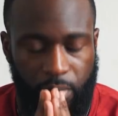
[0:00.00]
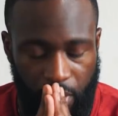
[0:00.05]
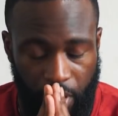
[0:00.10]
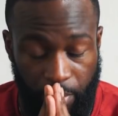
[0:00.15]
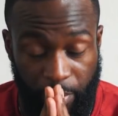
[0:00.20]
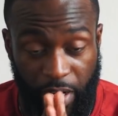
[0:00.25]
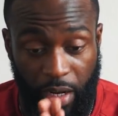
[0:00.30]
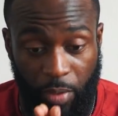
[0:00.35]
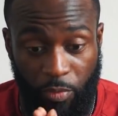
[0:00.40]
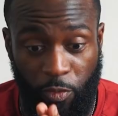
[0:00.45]
I
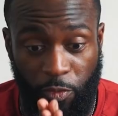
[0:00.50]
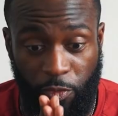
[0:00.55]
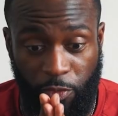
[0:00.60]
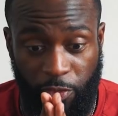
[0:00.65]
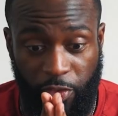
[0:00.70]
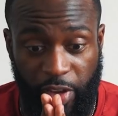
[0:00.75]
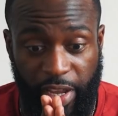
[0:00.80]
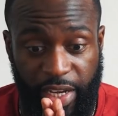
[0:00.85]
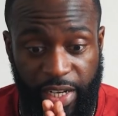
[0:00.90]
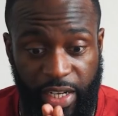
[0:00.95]
mean, I'm
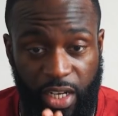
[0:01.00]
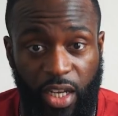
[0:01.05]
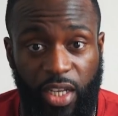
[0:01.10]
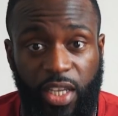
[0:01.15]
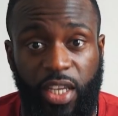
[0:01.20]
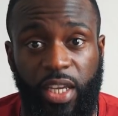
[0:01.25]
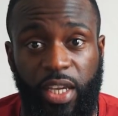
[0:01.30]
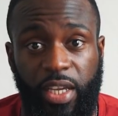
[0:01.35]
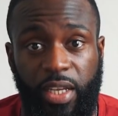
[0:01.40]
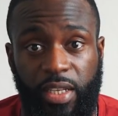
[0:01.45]
fairly
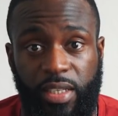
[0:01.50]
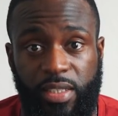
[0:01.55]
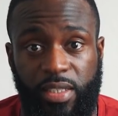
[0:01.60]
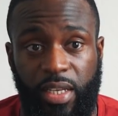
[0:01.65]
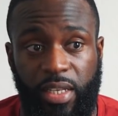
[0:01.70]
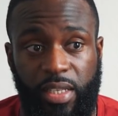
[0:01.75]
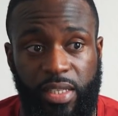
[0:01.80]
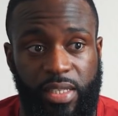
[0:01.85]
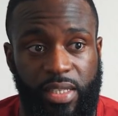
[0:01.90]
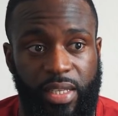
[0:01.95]
lucky in the
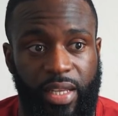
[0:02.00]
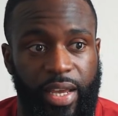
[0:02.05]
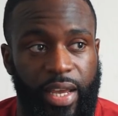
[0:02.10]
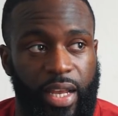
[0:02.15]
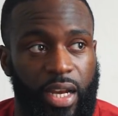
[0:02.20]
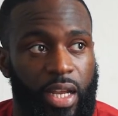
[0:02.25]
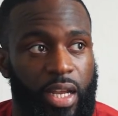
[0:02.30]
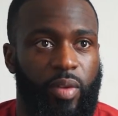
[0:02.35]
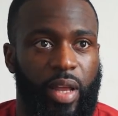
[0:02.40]
sense that,